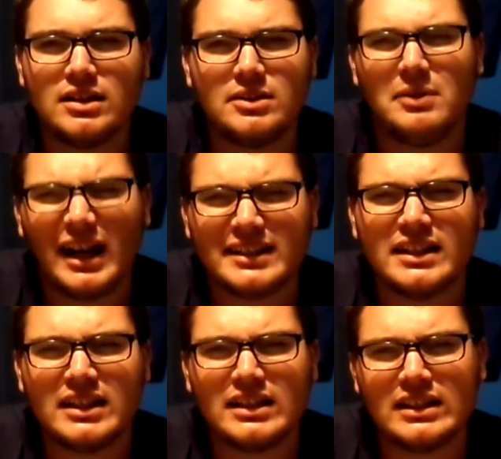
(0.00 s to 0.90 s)
What?
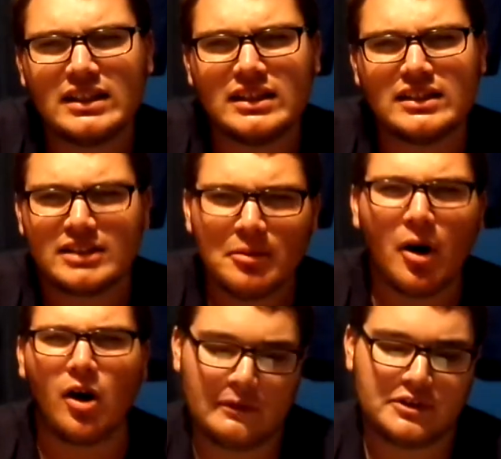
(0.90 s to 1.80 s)
Come
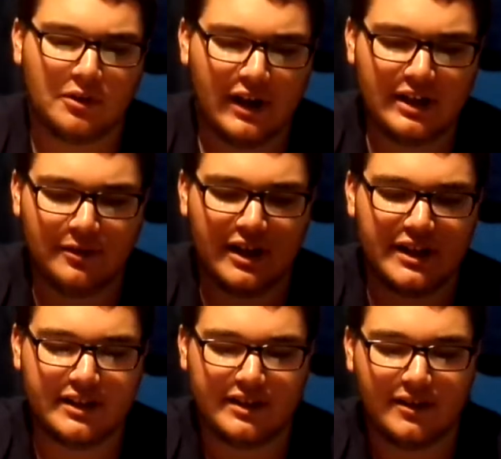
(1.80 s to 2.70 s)
on. So
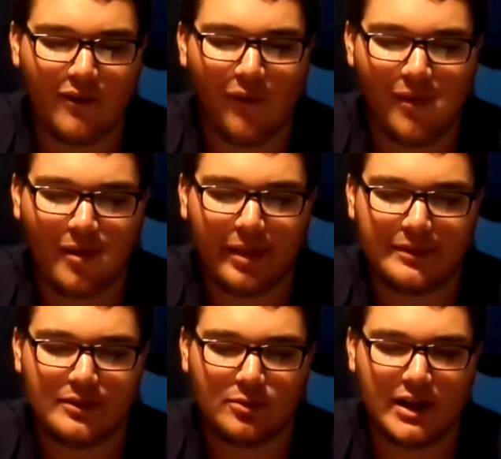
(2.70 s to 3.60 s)
anyway,
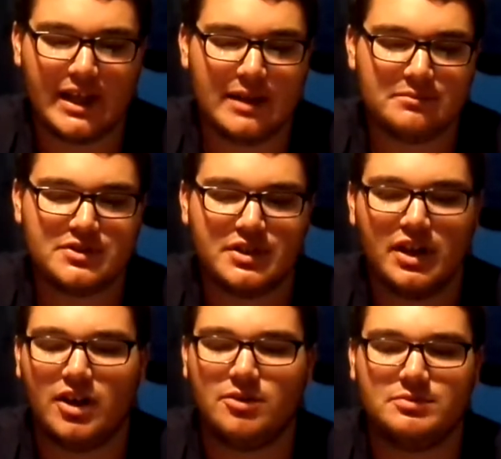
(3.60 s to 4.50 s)
the Rams, you
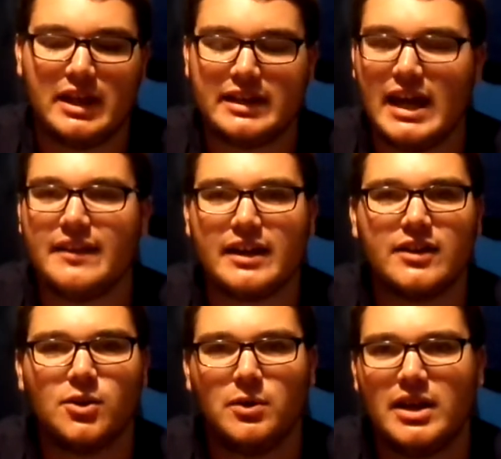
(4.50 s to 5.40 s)
know, they got
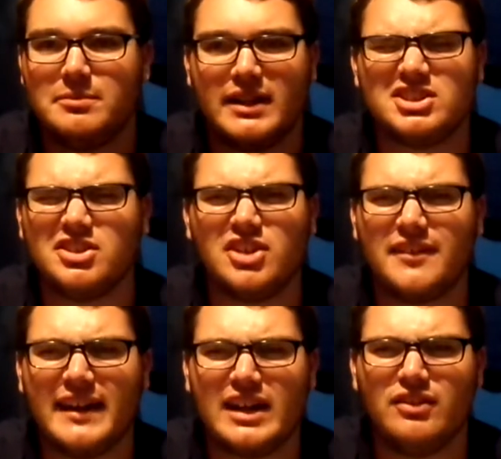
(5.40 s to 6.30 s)
the win, but they're still not
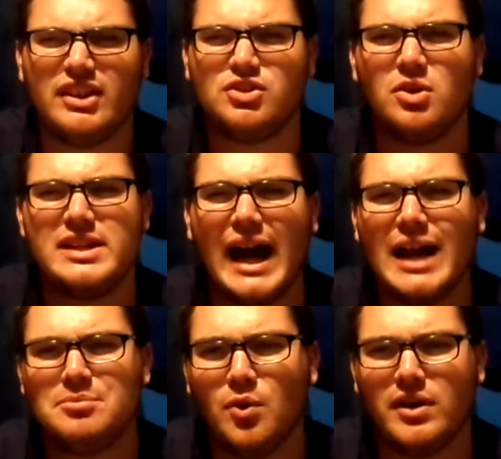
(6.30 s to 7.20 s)
that good. They scored
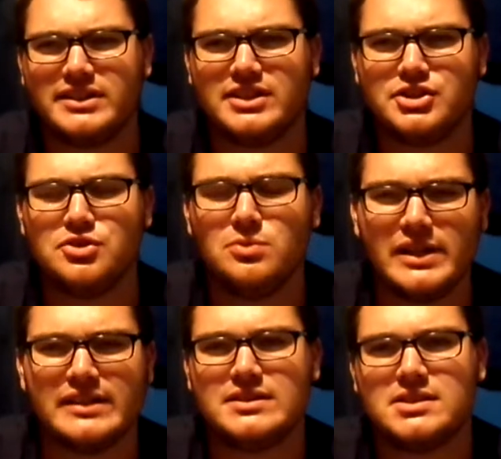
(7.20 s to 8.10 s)
9 points in 2
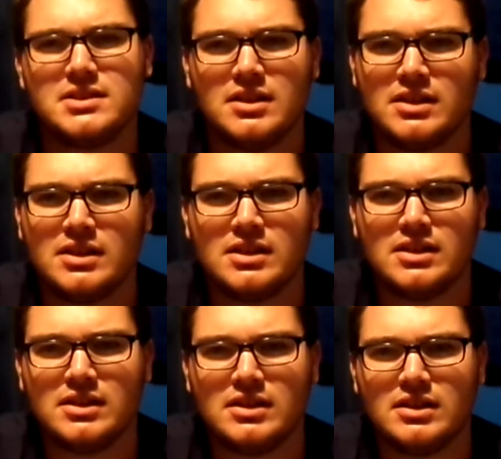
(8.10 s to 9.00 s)
weeks.
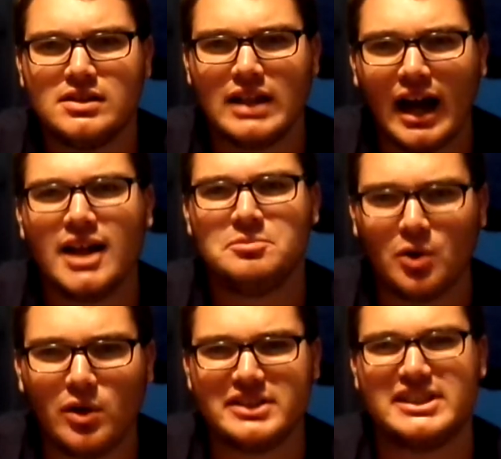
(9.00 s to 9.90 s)
9
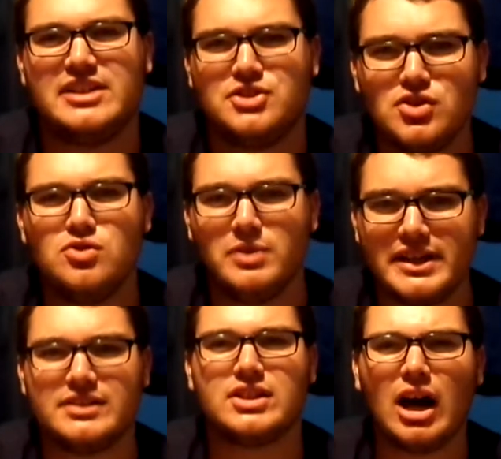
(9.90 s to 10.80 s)
points in 2
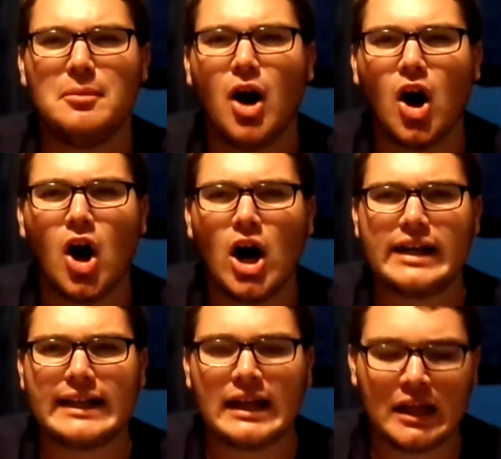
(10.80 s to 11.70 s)
weeks. Come on.